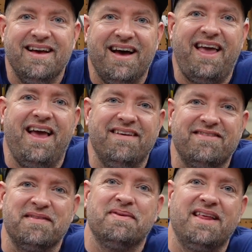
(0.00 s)
I have
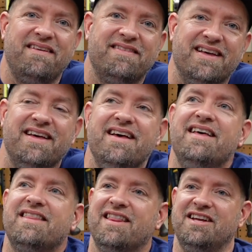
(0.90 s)
to believe that
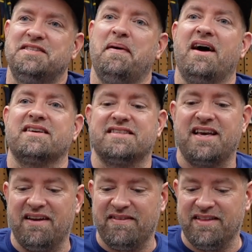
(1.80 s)
the Lunchbox is
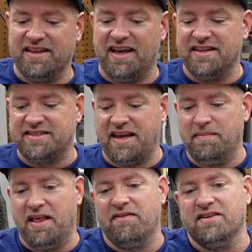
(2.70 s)
kind of on the same
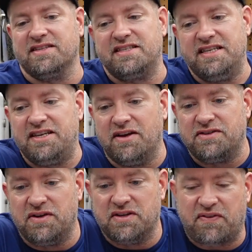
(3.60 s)
level as the
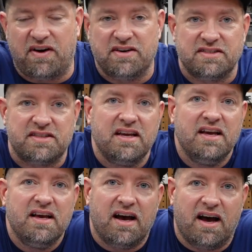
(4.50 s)
TT-02 as far as
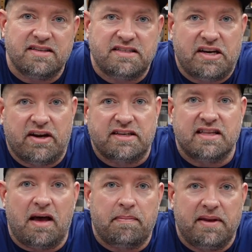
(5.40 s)
steering
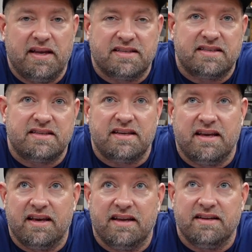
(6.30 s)
sloppiness
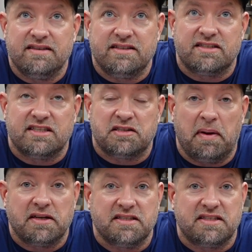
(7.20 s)
and just
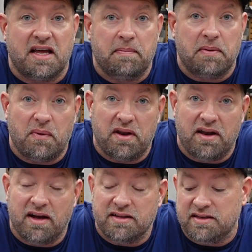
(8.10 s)
suspension setup and
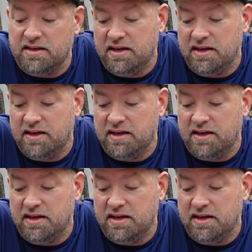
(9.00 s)
whatnot.